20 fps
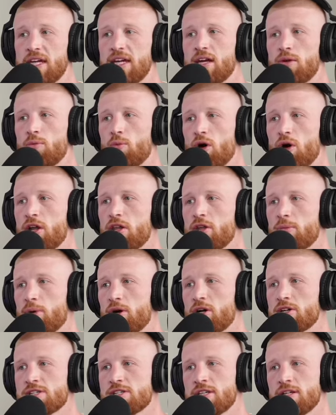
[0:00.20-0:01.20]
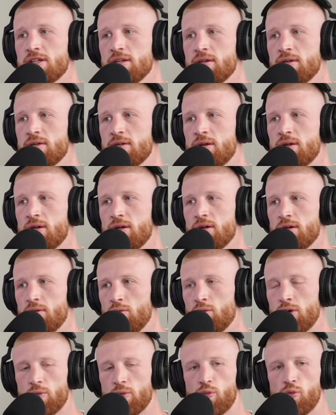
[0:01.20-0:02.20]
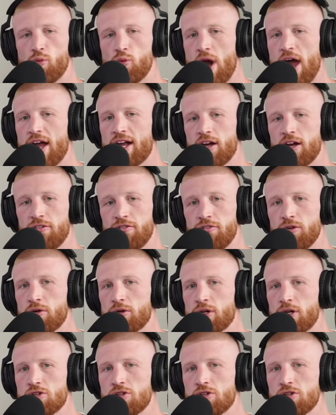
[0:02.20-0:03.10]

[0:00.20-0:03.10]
and one other person would wreck a full grown